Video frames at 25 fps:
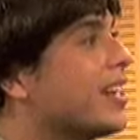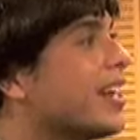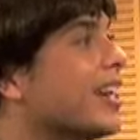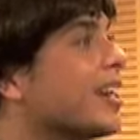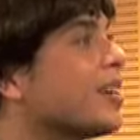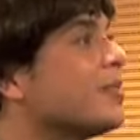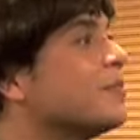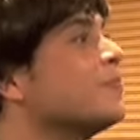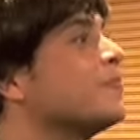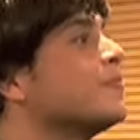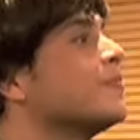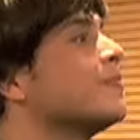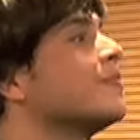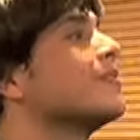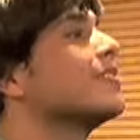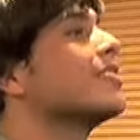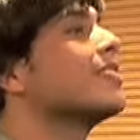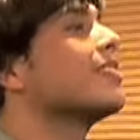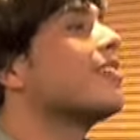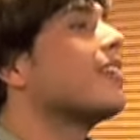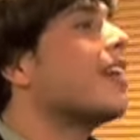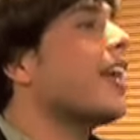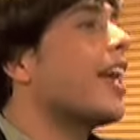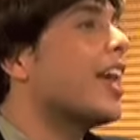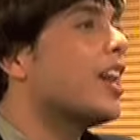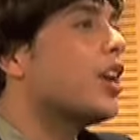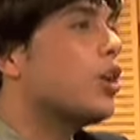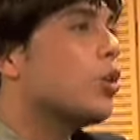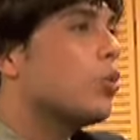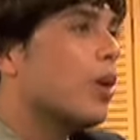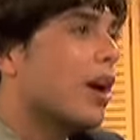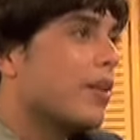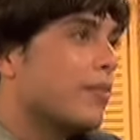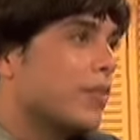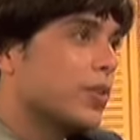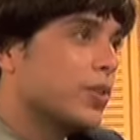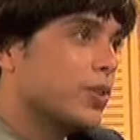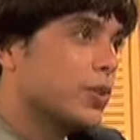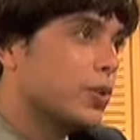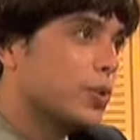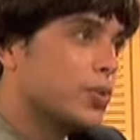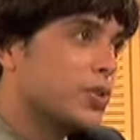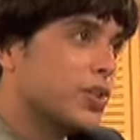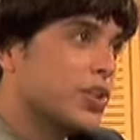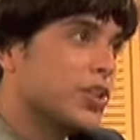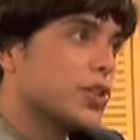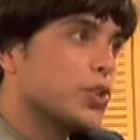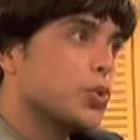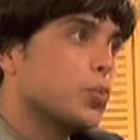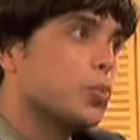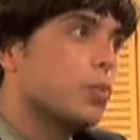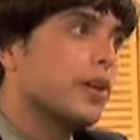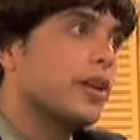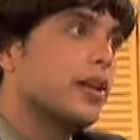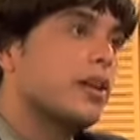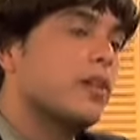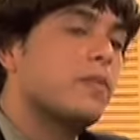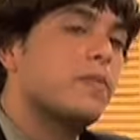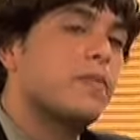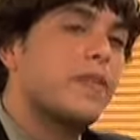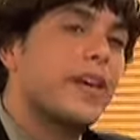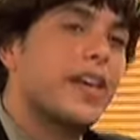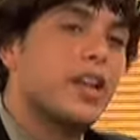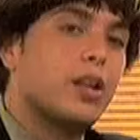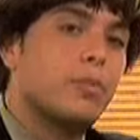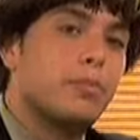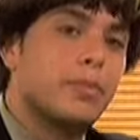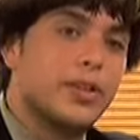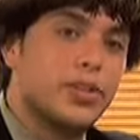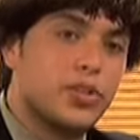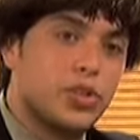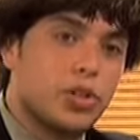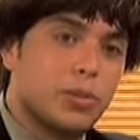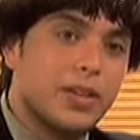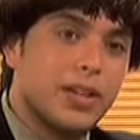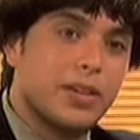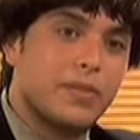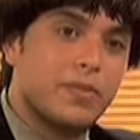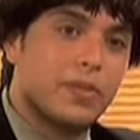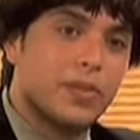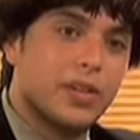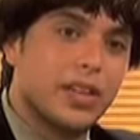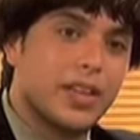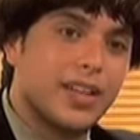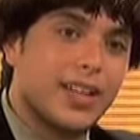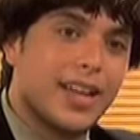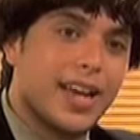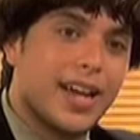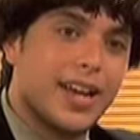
the day. And whoever loses will fail miserably for the